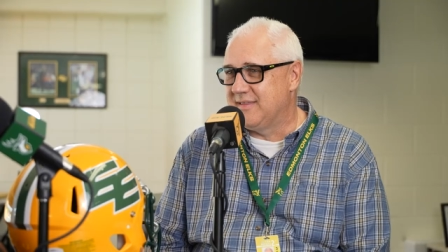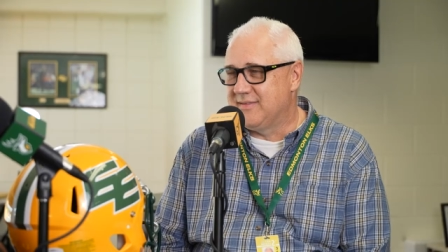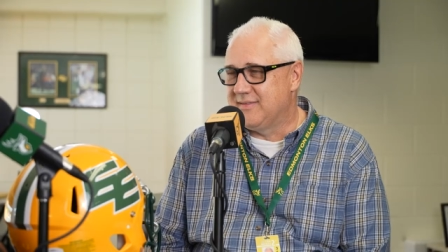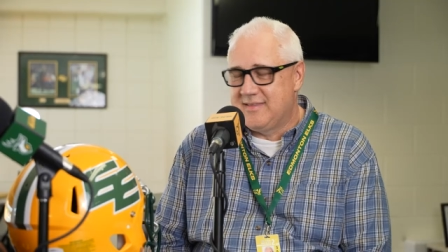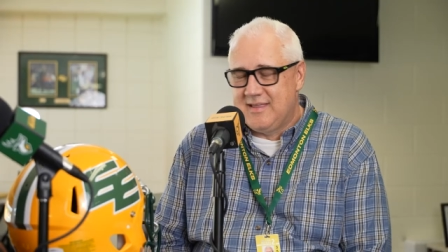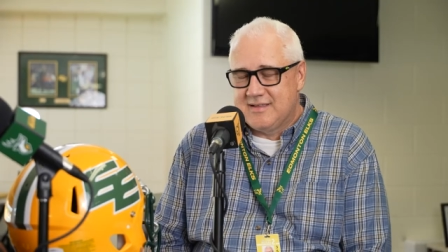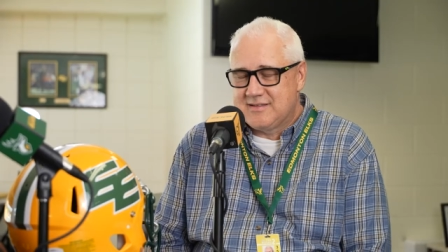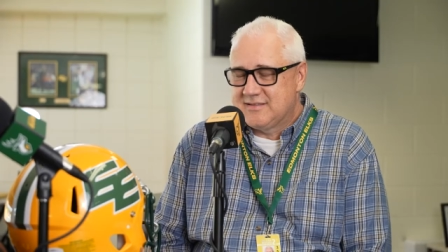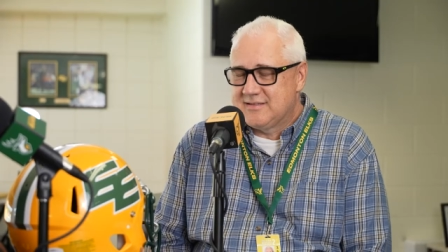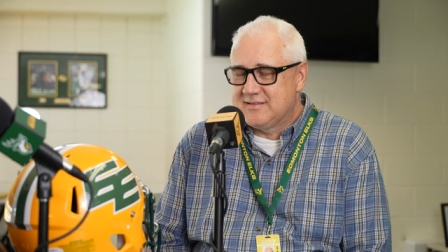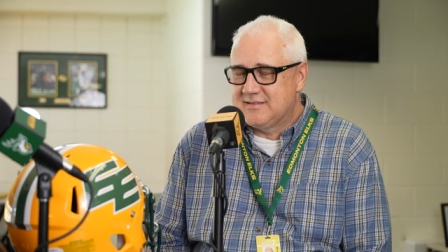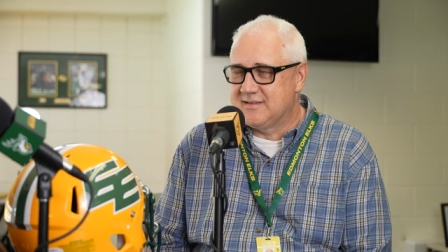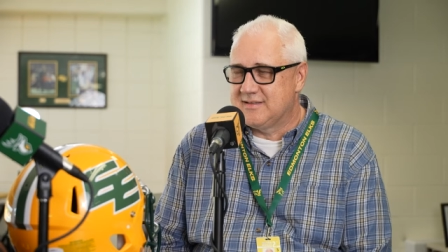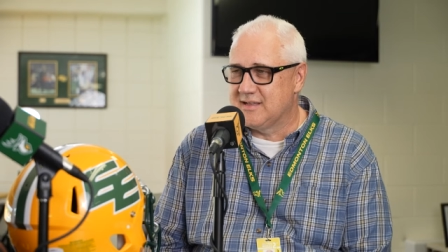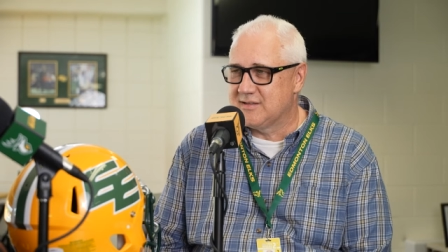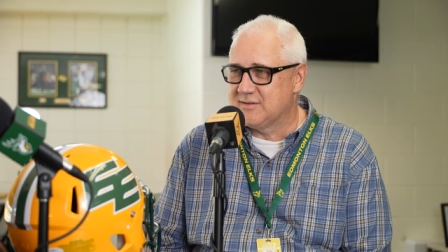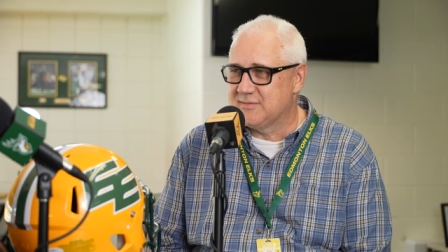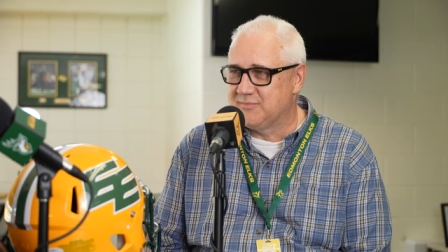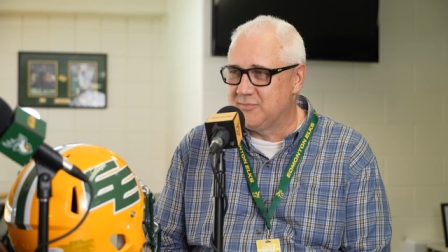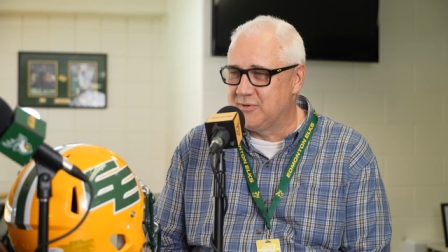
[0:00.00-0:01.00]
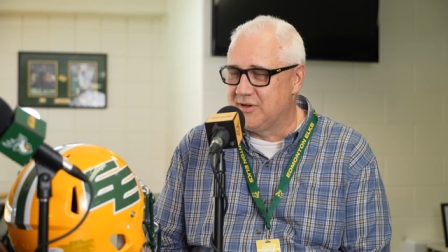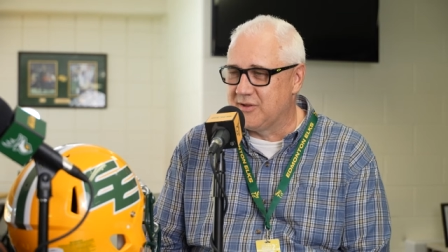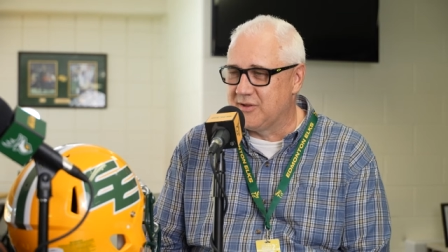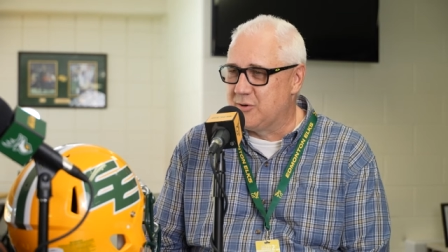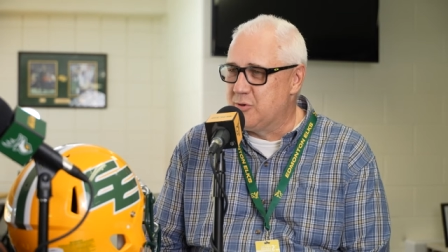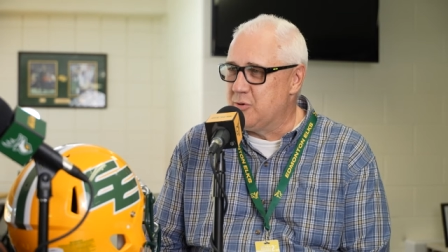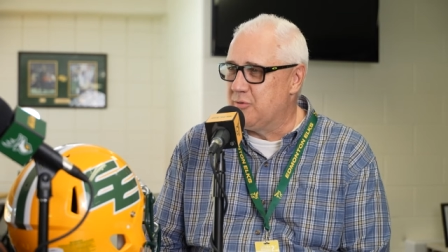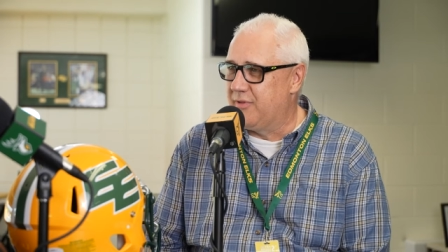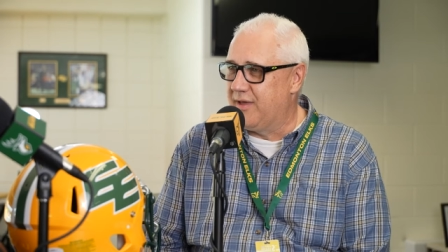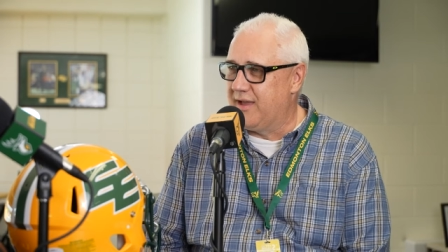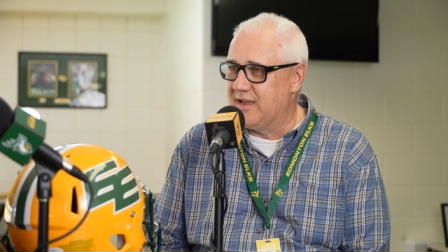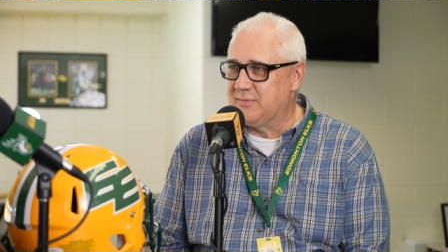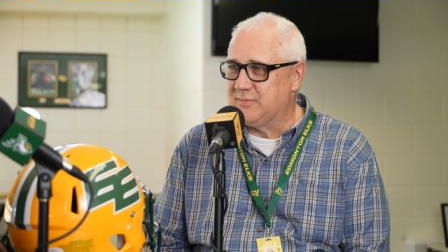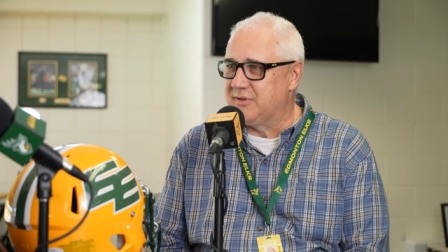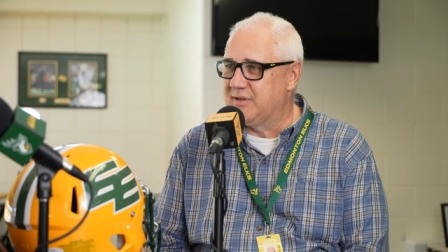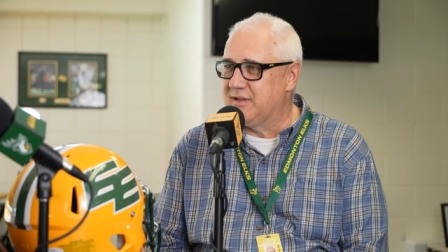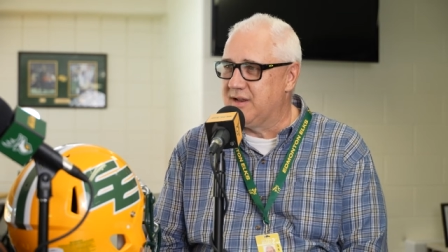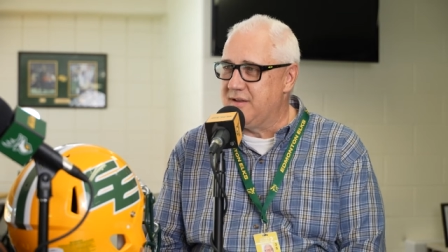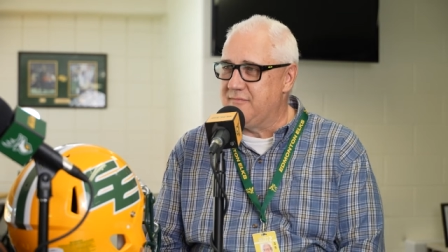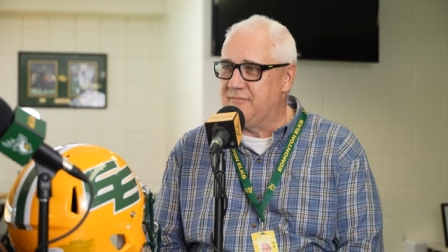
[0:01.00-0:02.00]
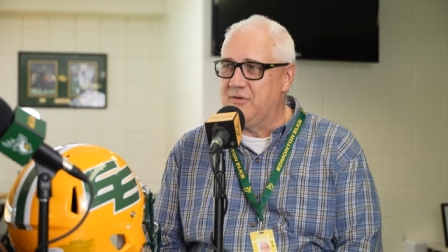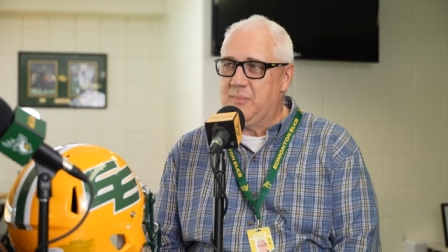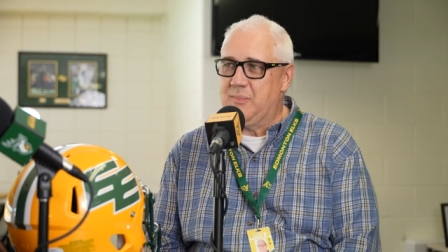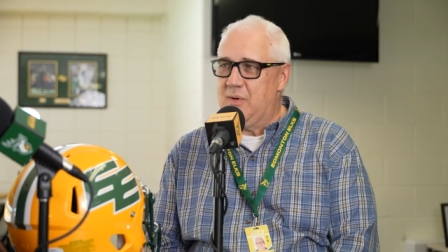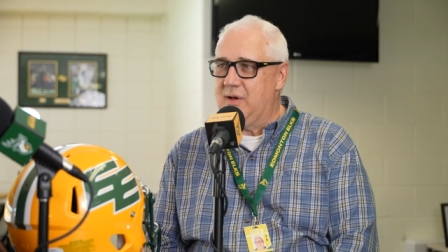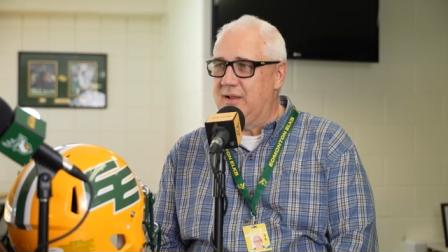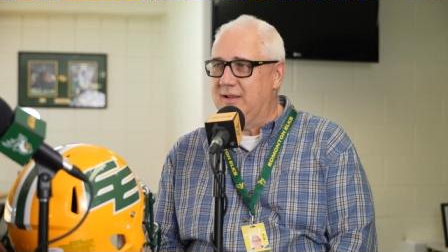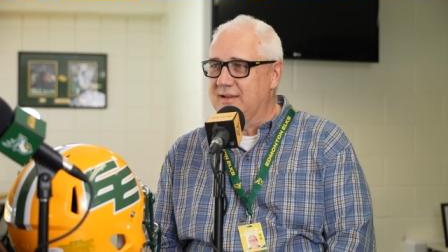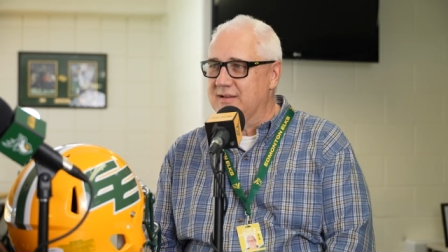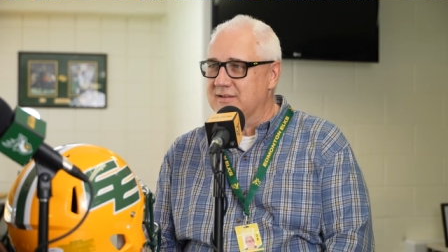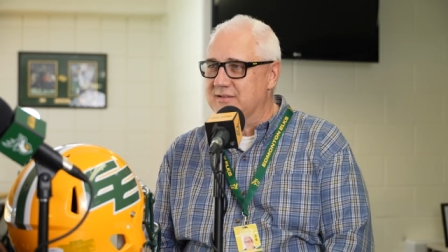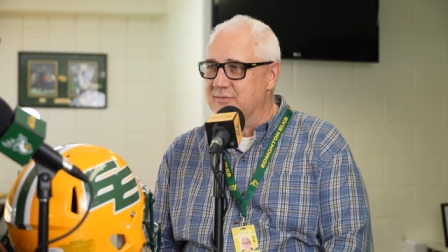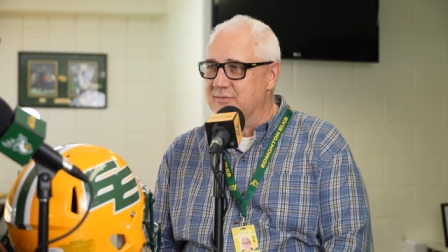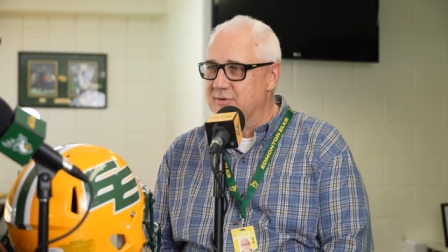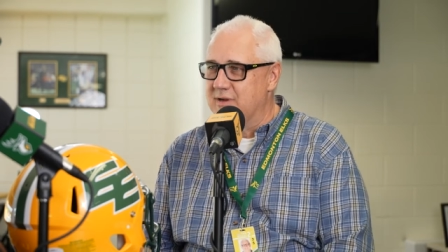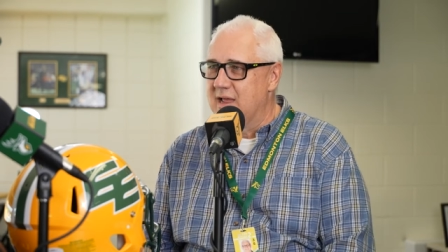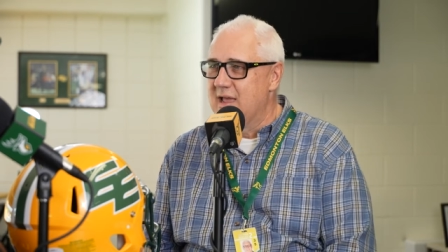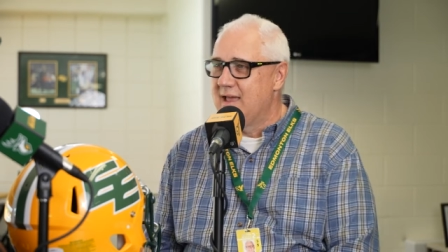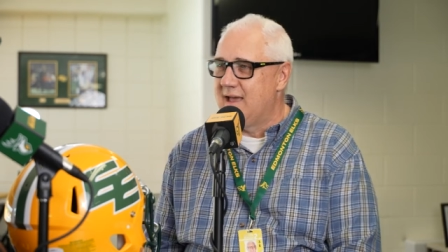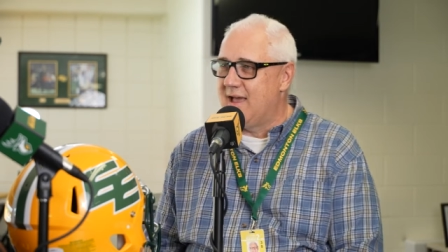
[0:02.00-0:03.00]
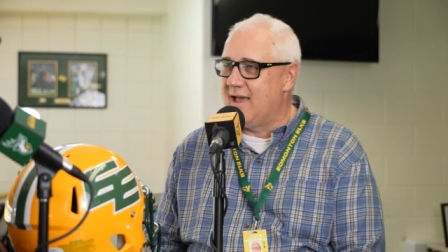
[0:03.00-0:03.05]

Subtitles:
That's one of the cool things about the Canadian Football League is the root.